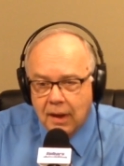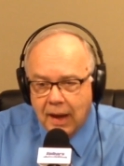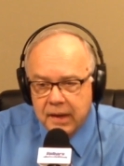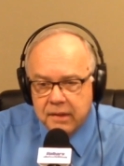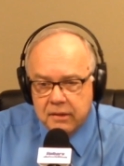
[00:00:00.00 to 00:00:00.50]

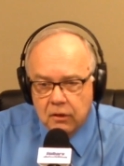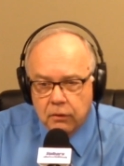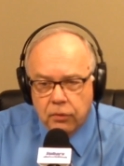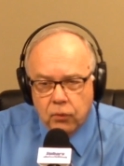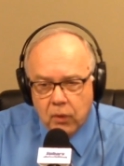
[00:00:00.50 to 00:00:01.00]
I
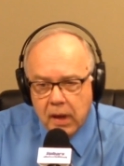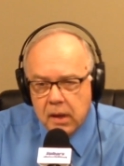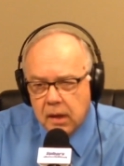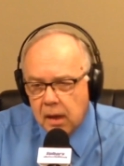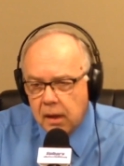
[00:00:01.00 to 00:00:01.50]
distilled three
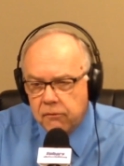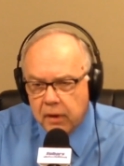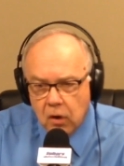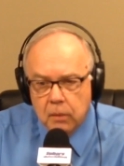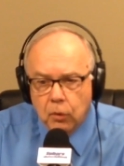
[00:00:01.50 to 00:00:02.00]
key
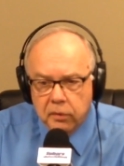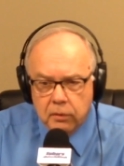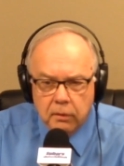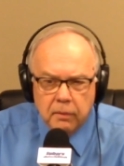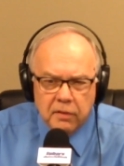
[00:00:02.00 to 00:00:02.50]
variables
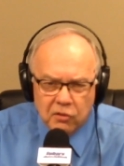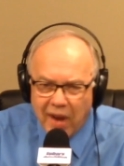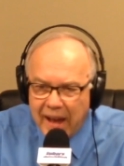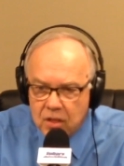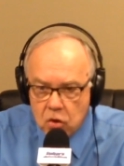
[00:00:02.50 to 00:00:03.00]
or
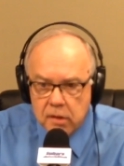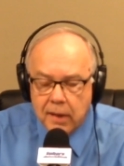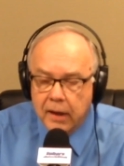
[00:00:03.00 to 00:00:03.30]
strategies.